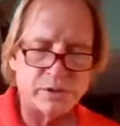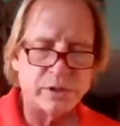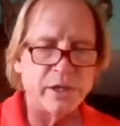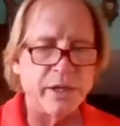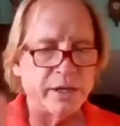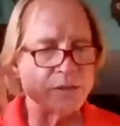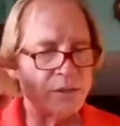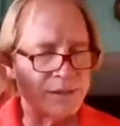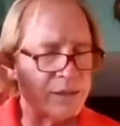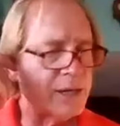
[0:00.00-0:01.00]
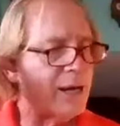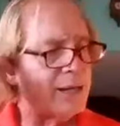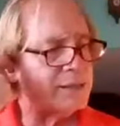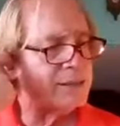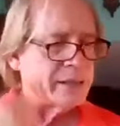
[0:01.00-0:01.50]
list, these
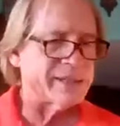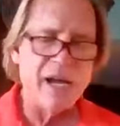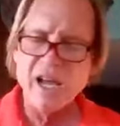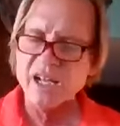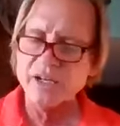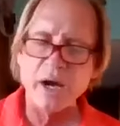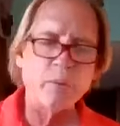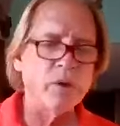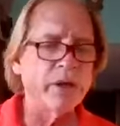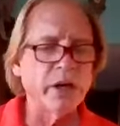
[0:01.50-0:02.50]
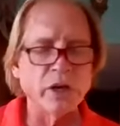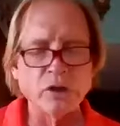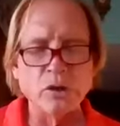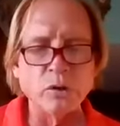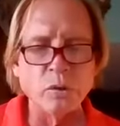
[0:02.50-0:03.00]
contents. Not really going to
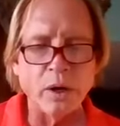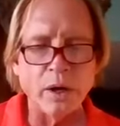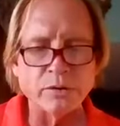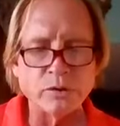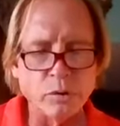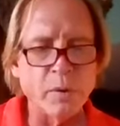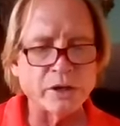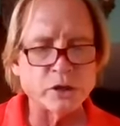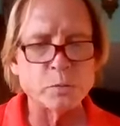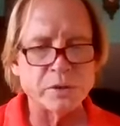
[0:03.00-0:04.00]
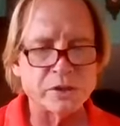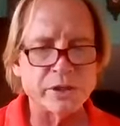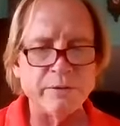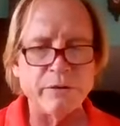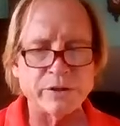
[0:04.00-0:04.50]
do too much
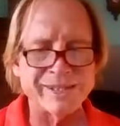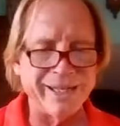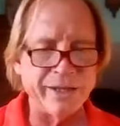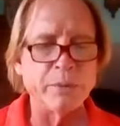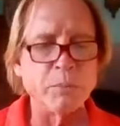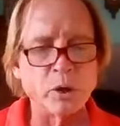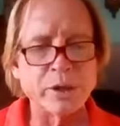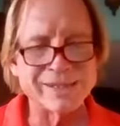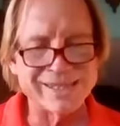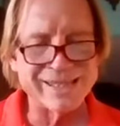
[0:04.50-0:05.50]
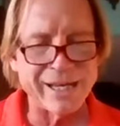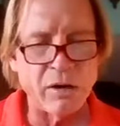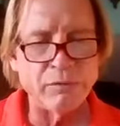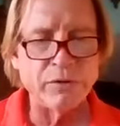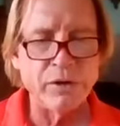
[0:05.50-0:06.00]
specifics in the book
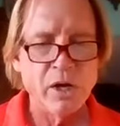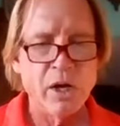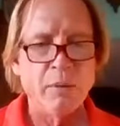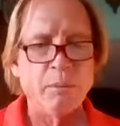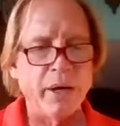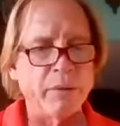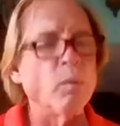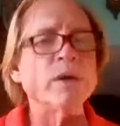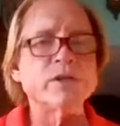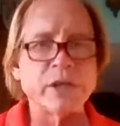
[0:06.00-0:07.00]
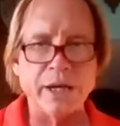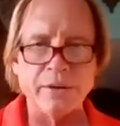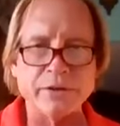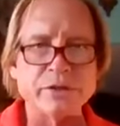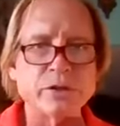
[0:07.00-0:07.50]
itself, but once again,
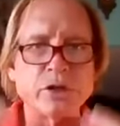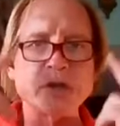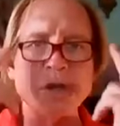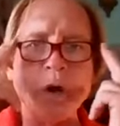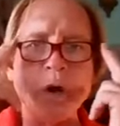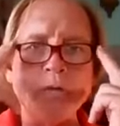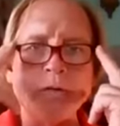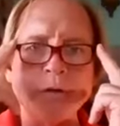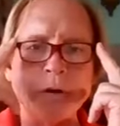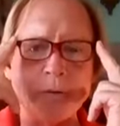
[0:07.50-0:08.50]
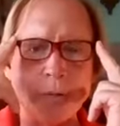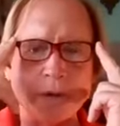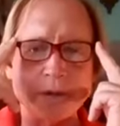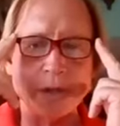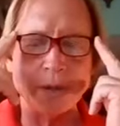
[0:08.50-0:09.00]
this is just an overview of
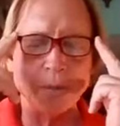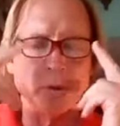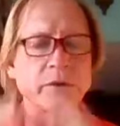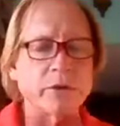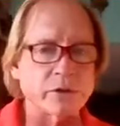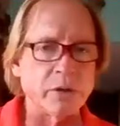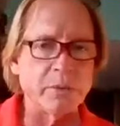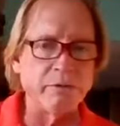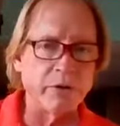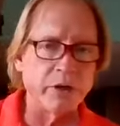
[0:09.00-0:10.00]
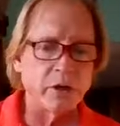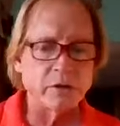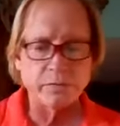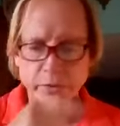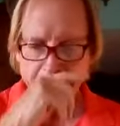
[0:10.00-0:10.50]
what's in the book. There's going to be
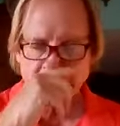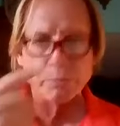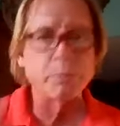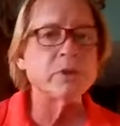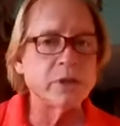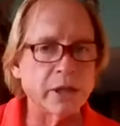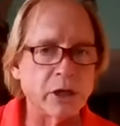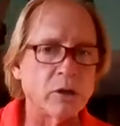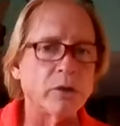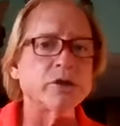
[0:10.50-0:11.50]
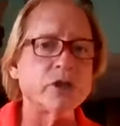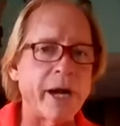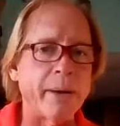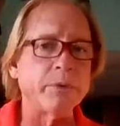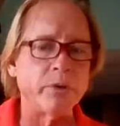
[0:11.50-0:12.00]
videos for each particular
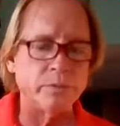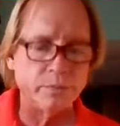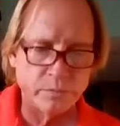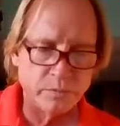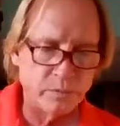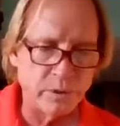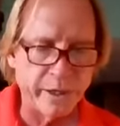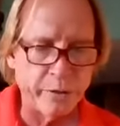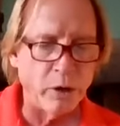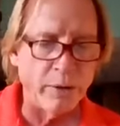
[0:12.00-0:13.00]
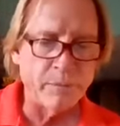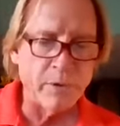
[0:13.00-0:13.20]
chapter later on.